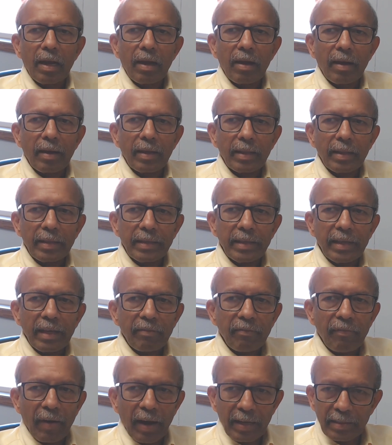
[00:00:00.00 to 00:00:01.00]
The
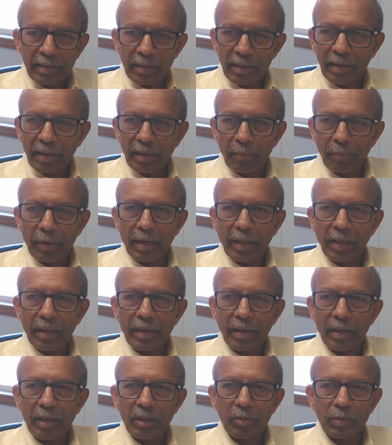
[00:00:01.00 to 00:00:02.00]
advisory committee is
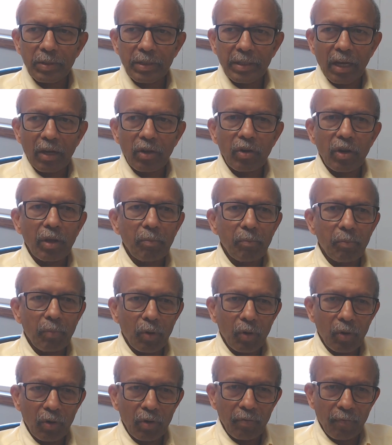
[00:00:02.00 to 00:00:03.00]
sounding board
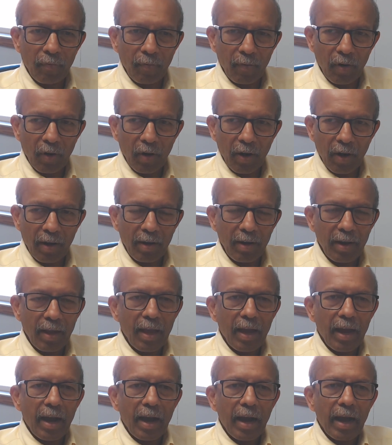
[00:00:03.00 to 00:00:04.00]
for
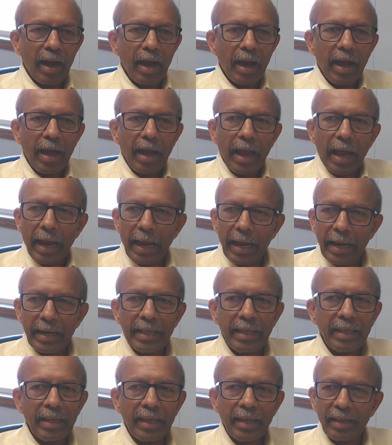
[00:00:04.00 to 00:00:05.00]
any
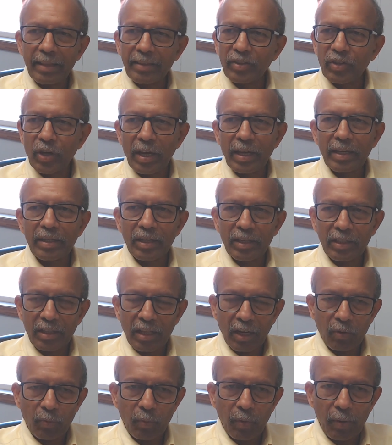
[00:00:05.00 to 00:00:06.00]
changes that we
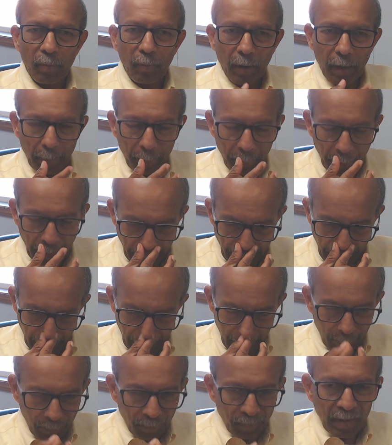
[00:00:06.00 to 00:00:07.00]
want to make,
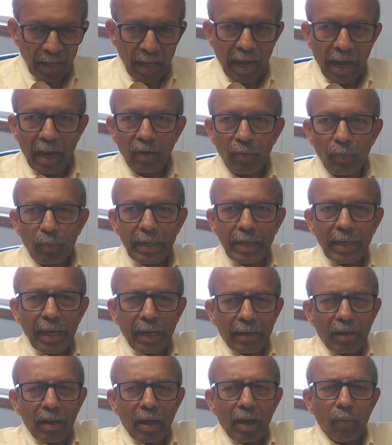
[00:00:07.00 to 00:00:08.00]
and we get
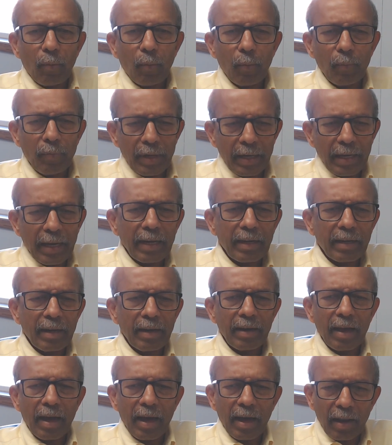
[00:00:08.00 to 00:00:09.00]

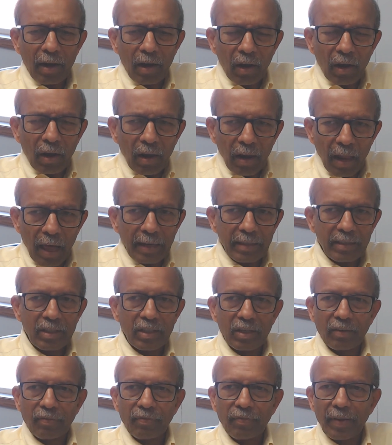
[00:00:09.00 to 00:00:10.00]
lots of
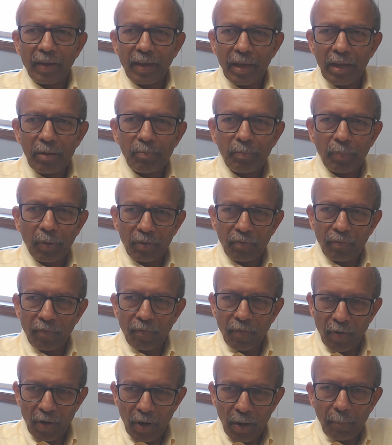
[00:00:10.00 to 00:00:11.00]
input
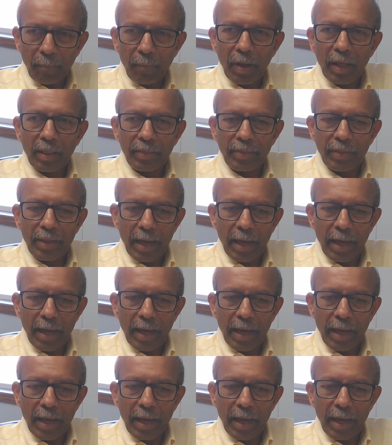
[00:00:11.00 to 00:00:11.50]
from them.